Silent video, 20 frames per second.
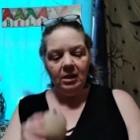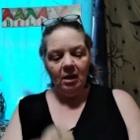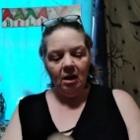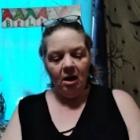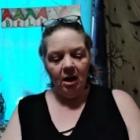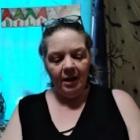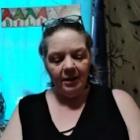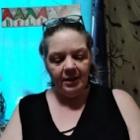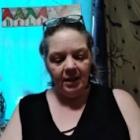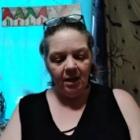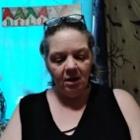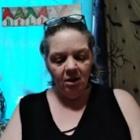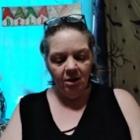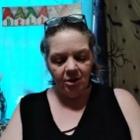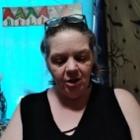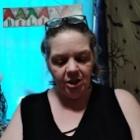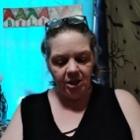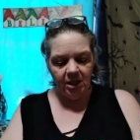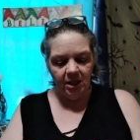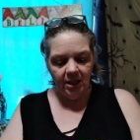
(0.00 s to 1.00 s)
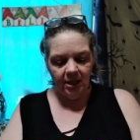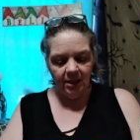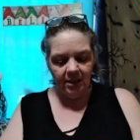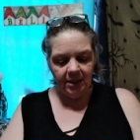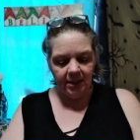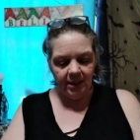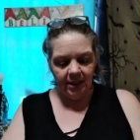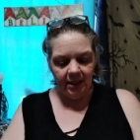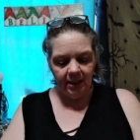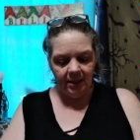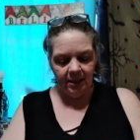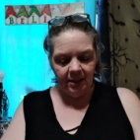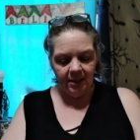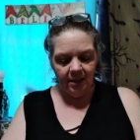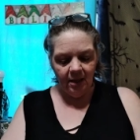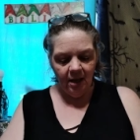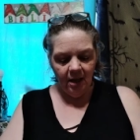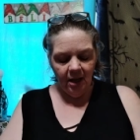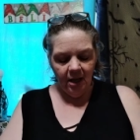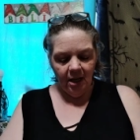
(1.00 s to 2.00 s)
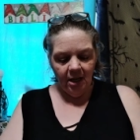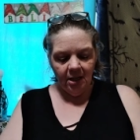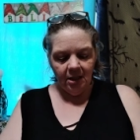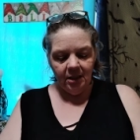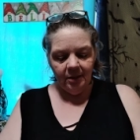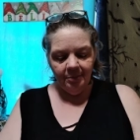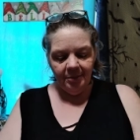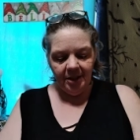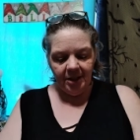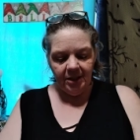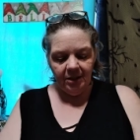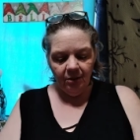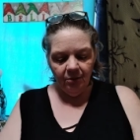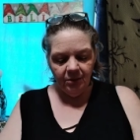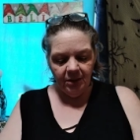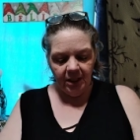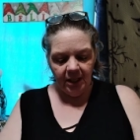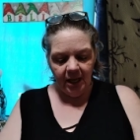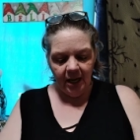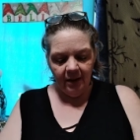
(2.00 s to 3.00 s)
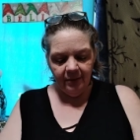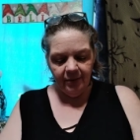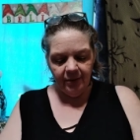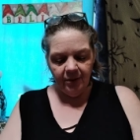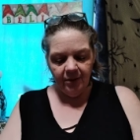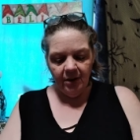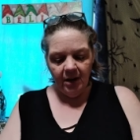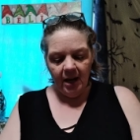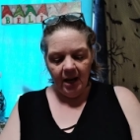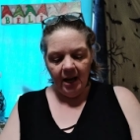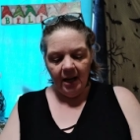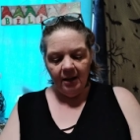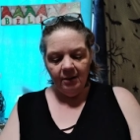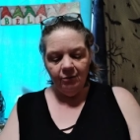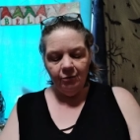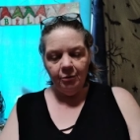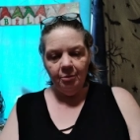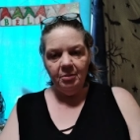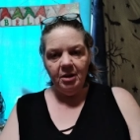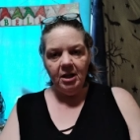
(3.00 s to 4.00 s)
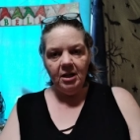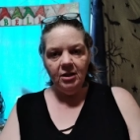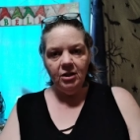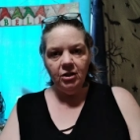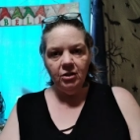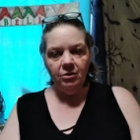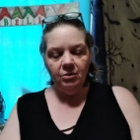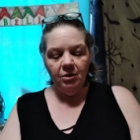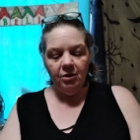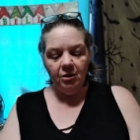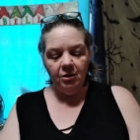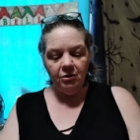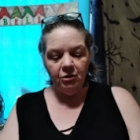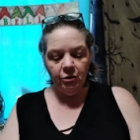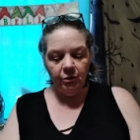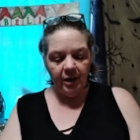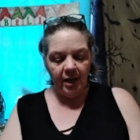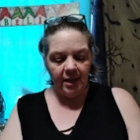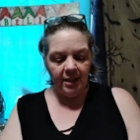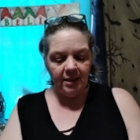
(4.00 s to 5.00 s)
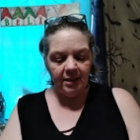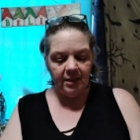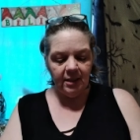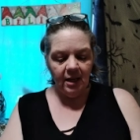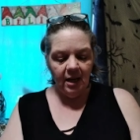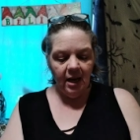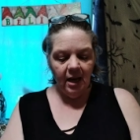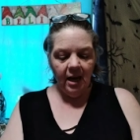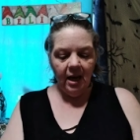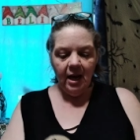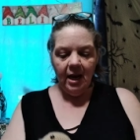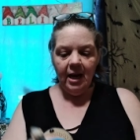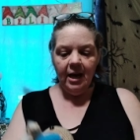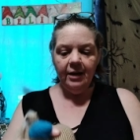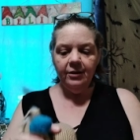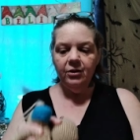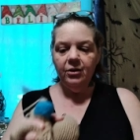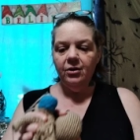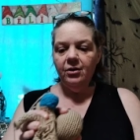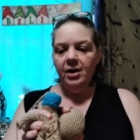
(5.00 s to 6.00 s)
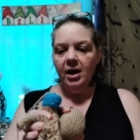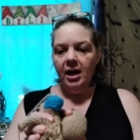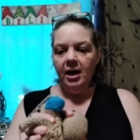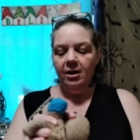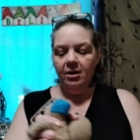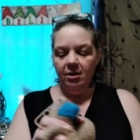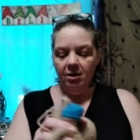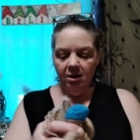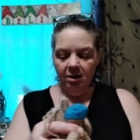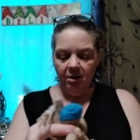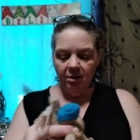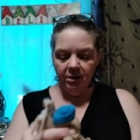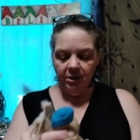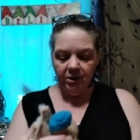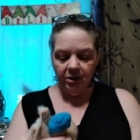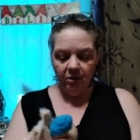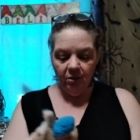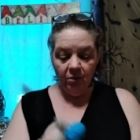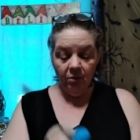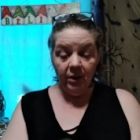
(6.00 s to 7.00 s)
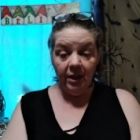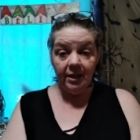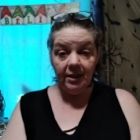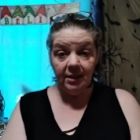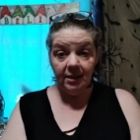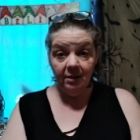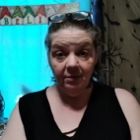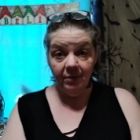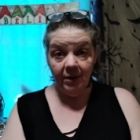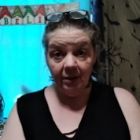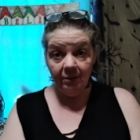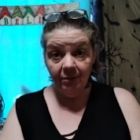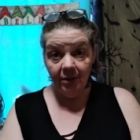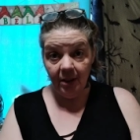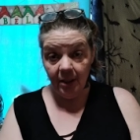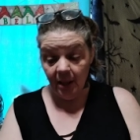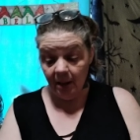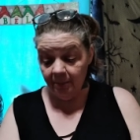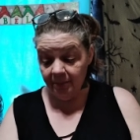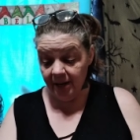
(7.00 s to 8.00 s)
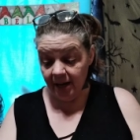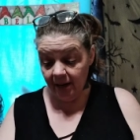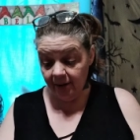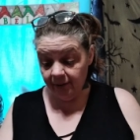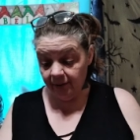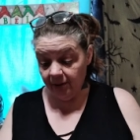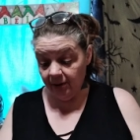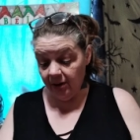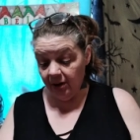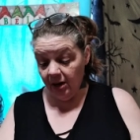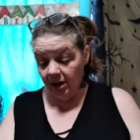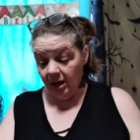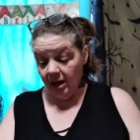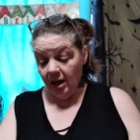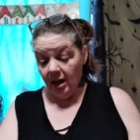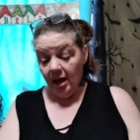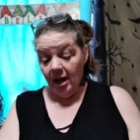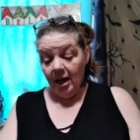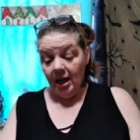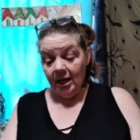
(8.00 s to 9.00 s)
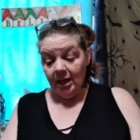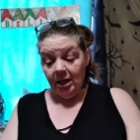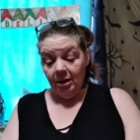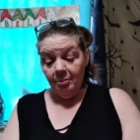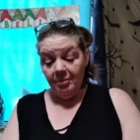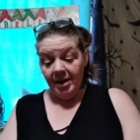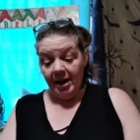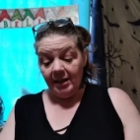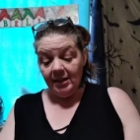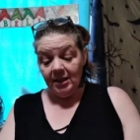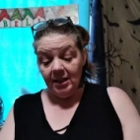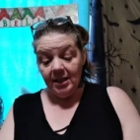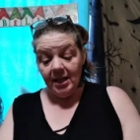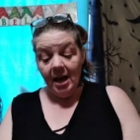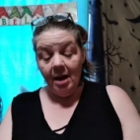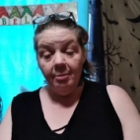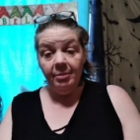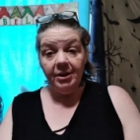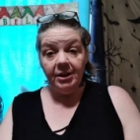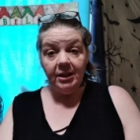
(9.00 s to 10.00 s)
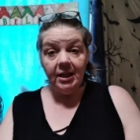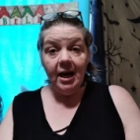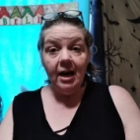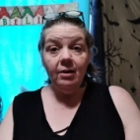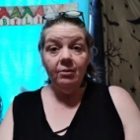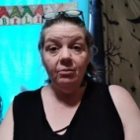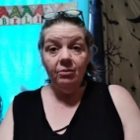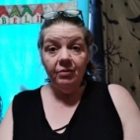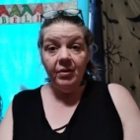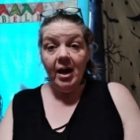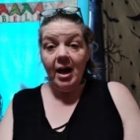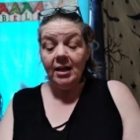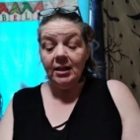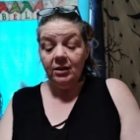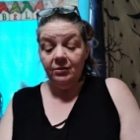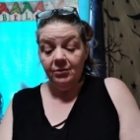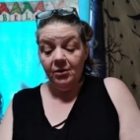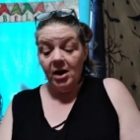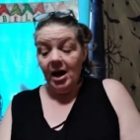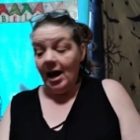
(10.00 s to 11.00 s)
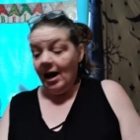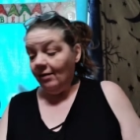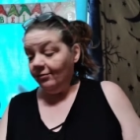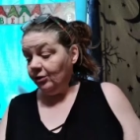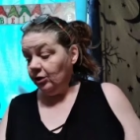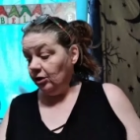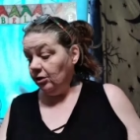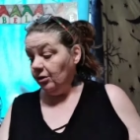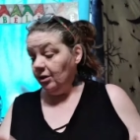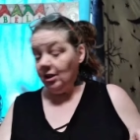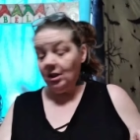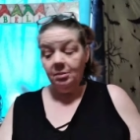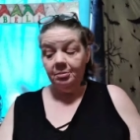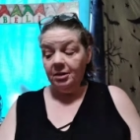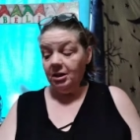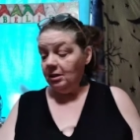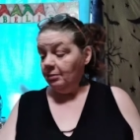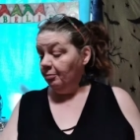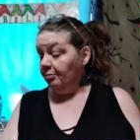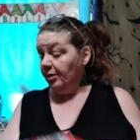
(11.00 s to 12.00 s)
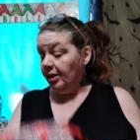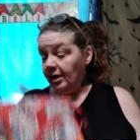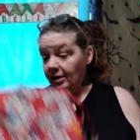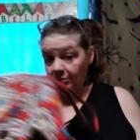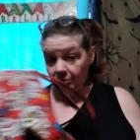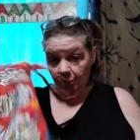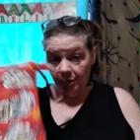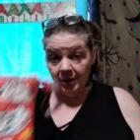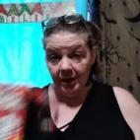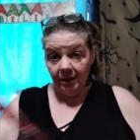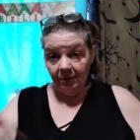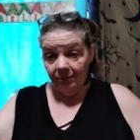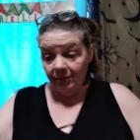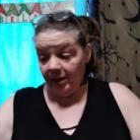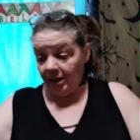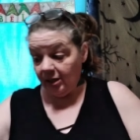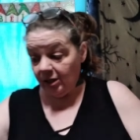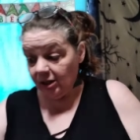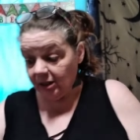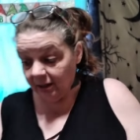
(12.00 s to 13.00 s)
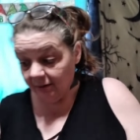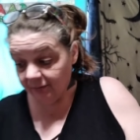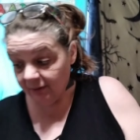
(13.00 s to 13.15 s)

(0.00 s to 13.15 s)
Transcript: I think all she needs is to be sewn together and for me to do her dress and her hair. So let's see if I can find that pattern and get back to that, but that's for after Christmas, but it will get finished.